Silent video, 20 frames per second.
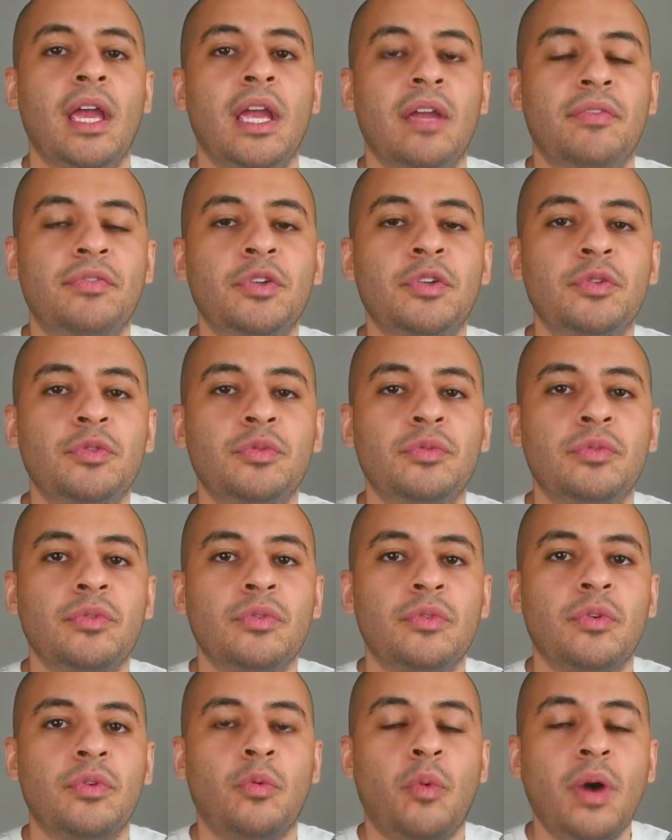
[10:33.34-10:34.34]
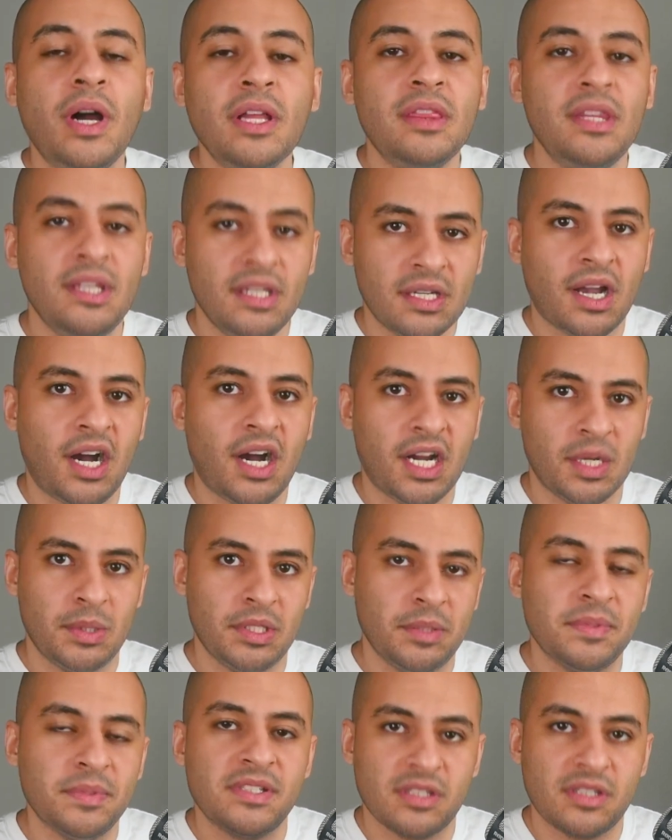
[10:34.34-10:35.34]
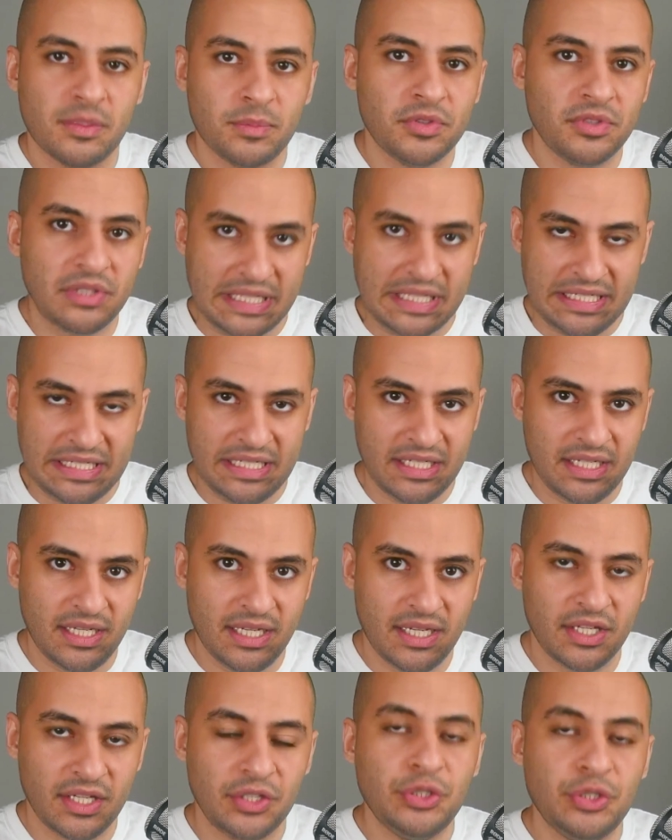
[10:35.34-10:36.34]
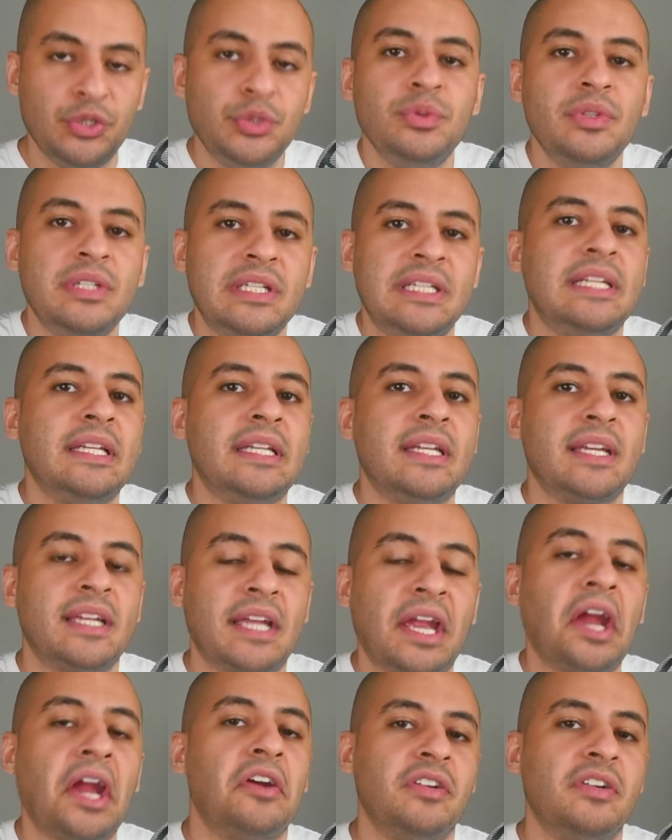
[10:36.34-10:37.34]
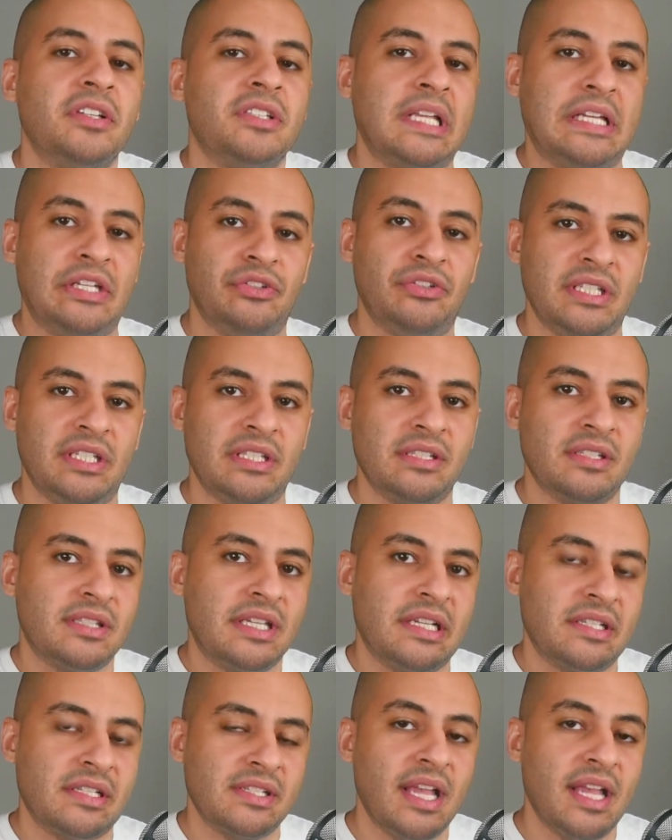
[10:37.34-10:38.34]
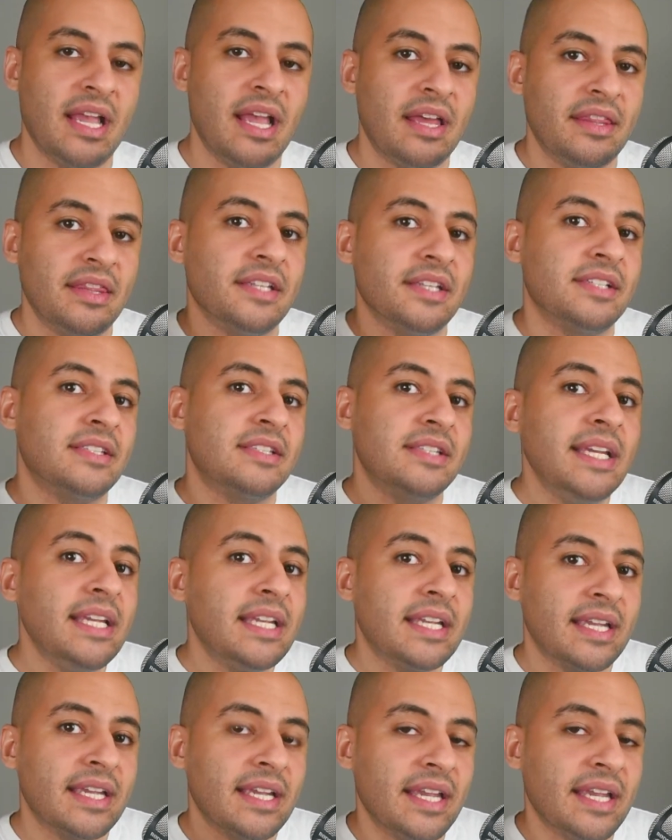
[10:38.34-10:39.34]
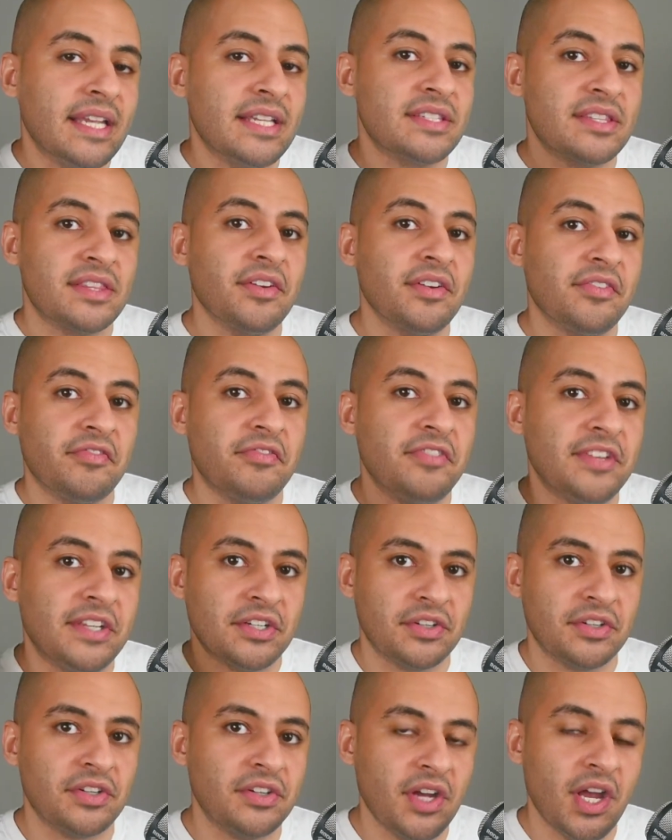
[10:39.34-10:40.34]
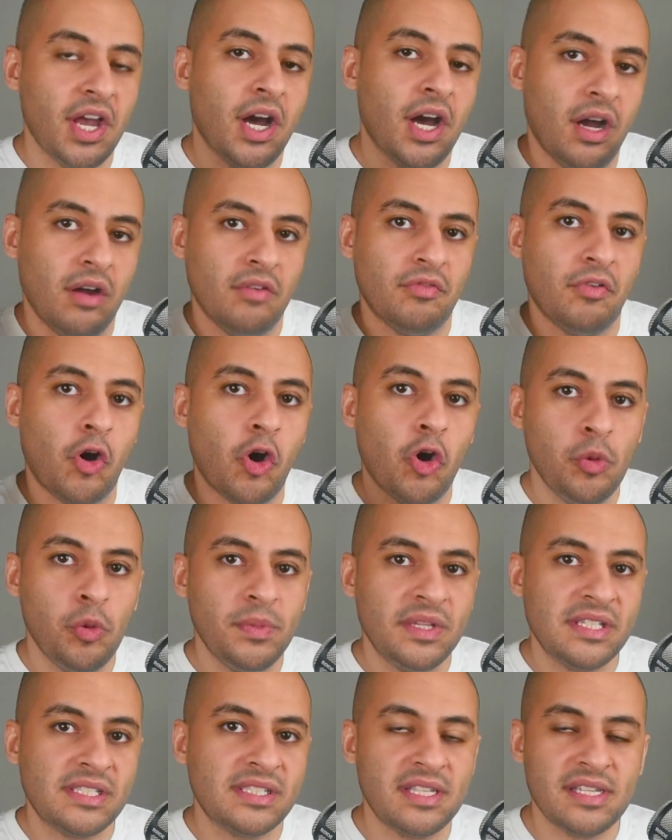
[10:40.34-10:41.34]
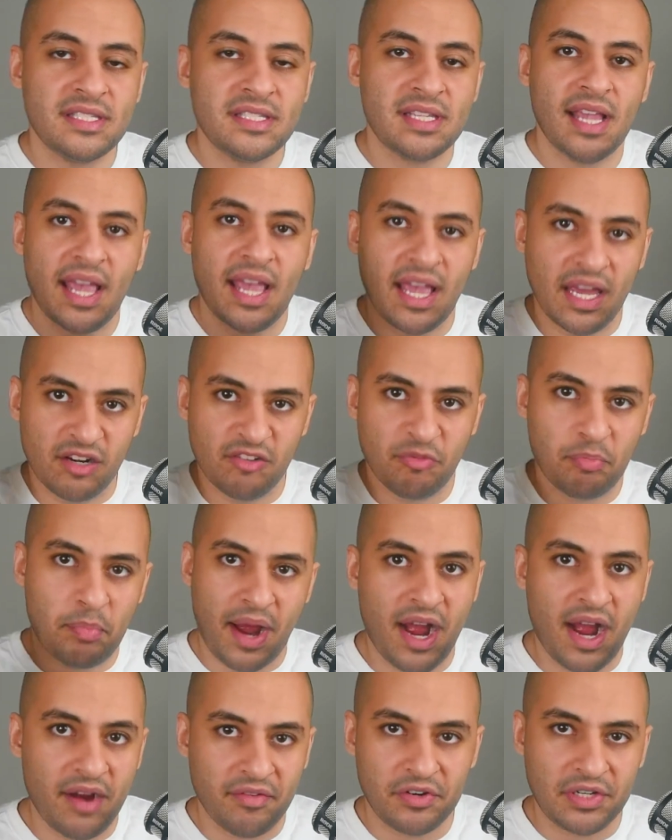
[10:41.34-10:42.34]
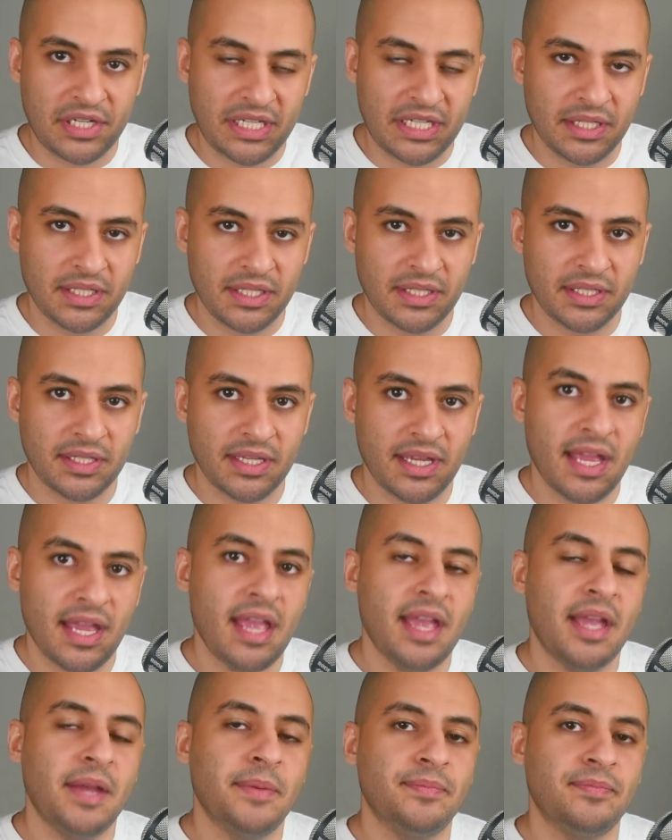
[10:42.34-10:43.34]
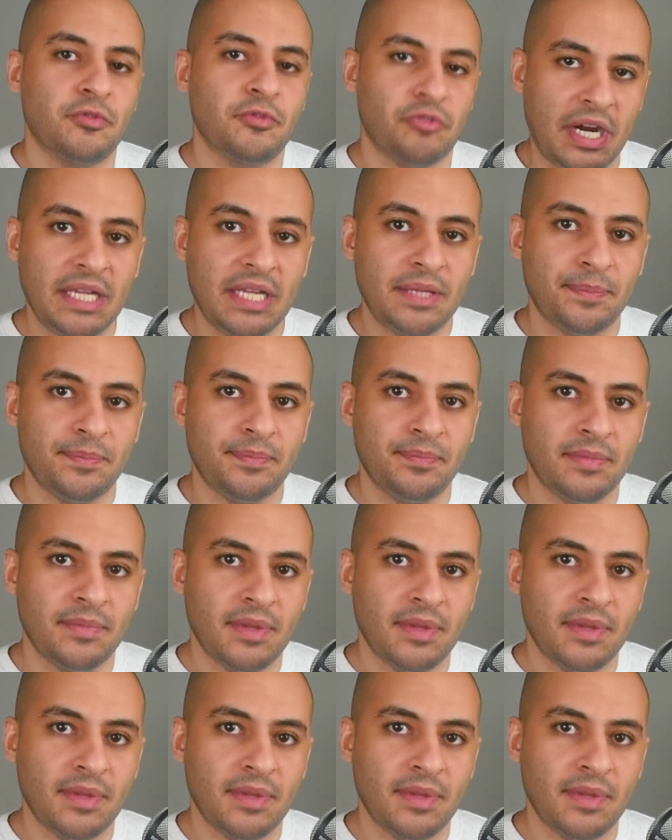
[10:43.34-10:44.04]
If you want the economy to be stimulated, you need carrots and you need sticks. The stick is the fear of homelessness and of poverty, right?